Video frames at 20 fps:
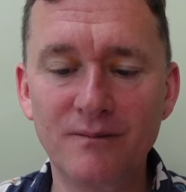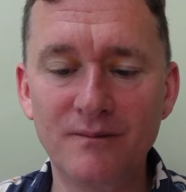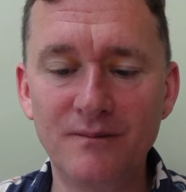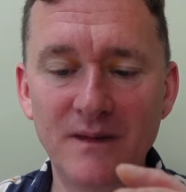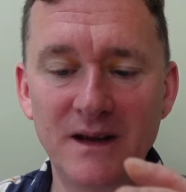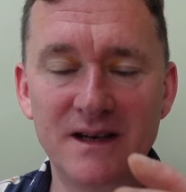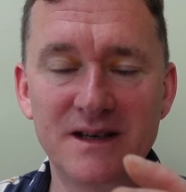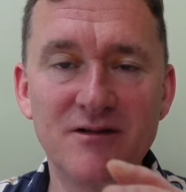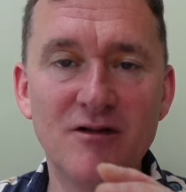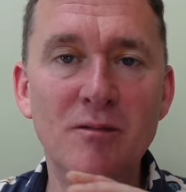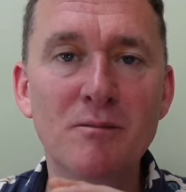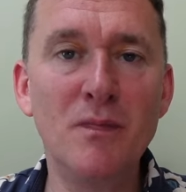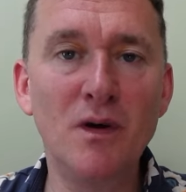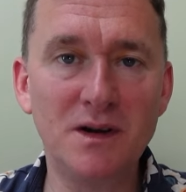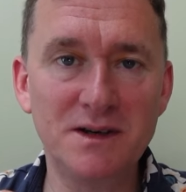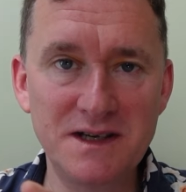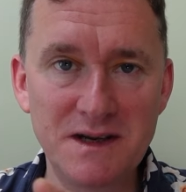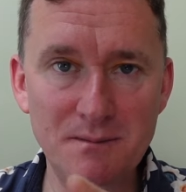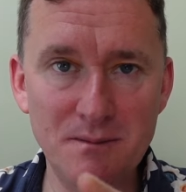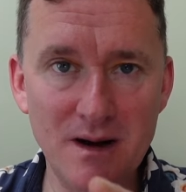These are a
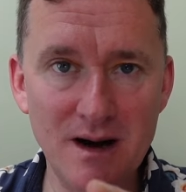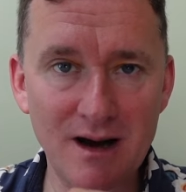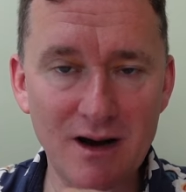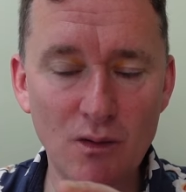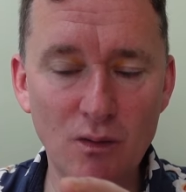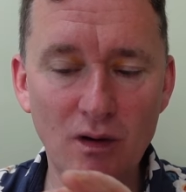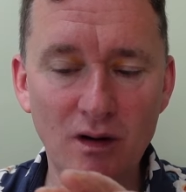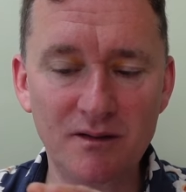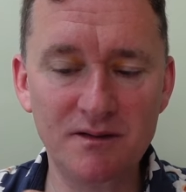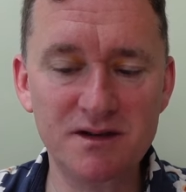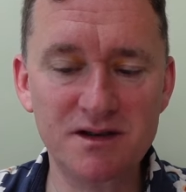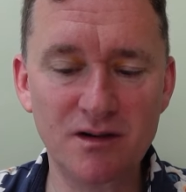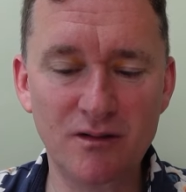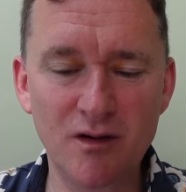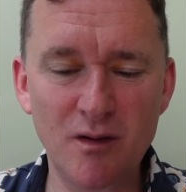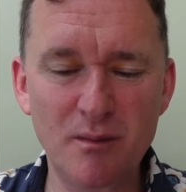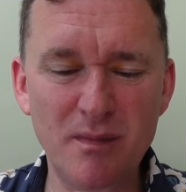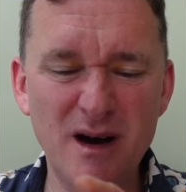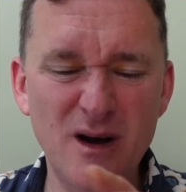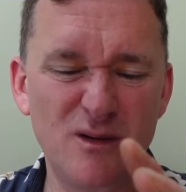multi-pack ones, so
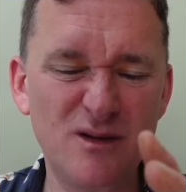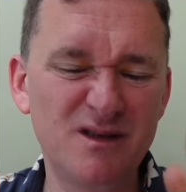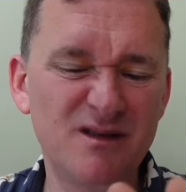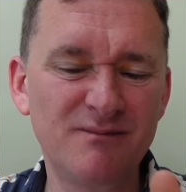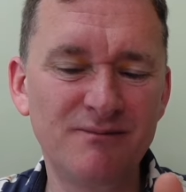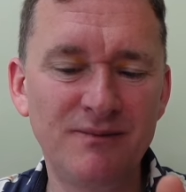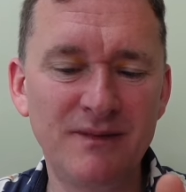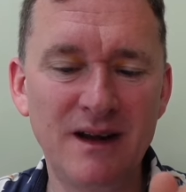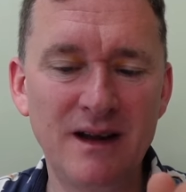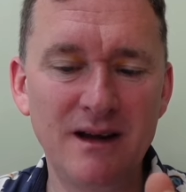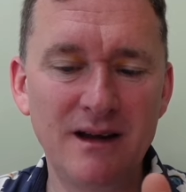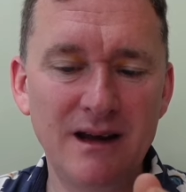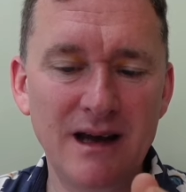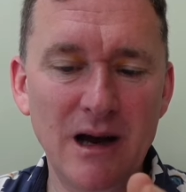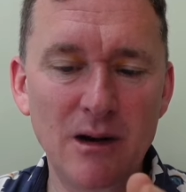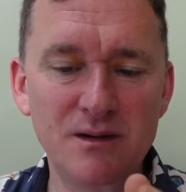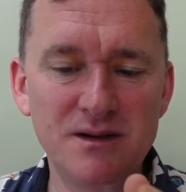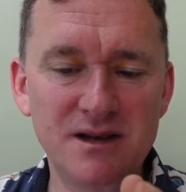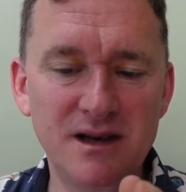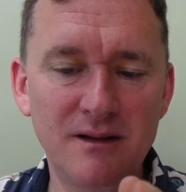about, I
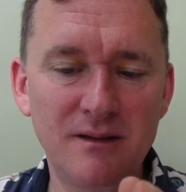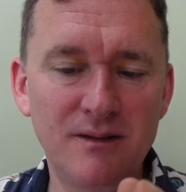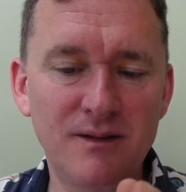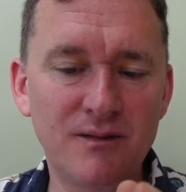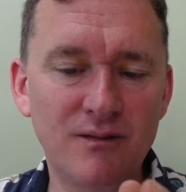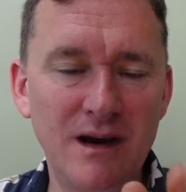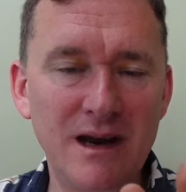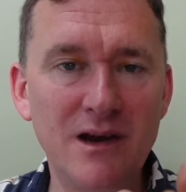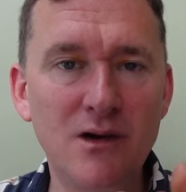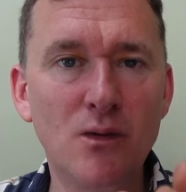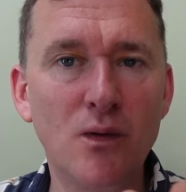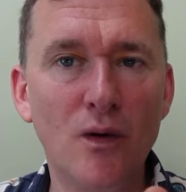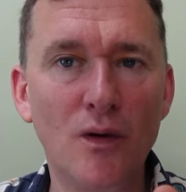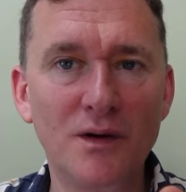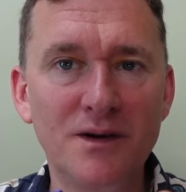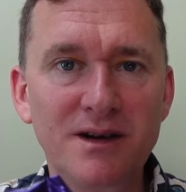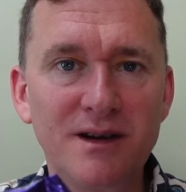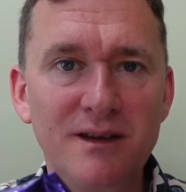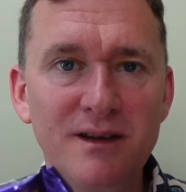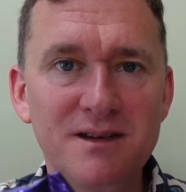would say, 3/4
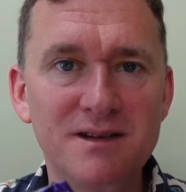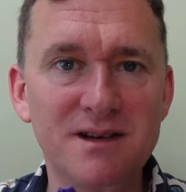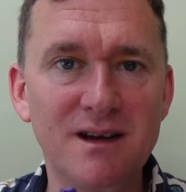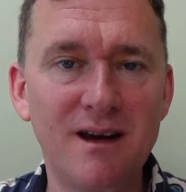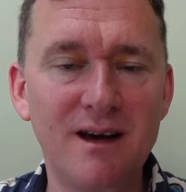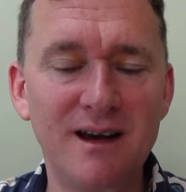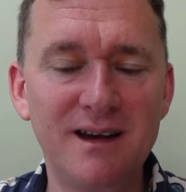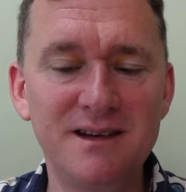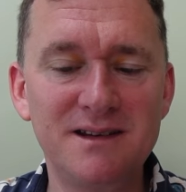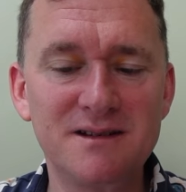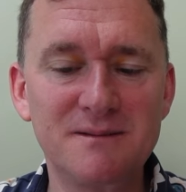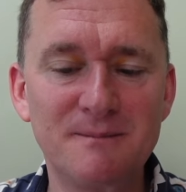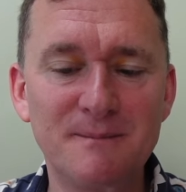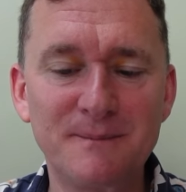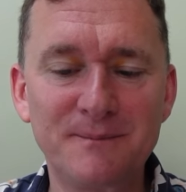the size.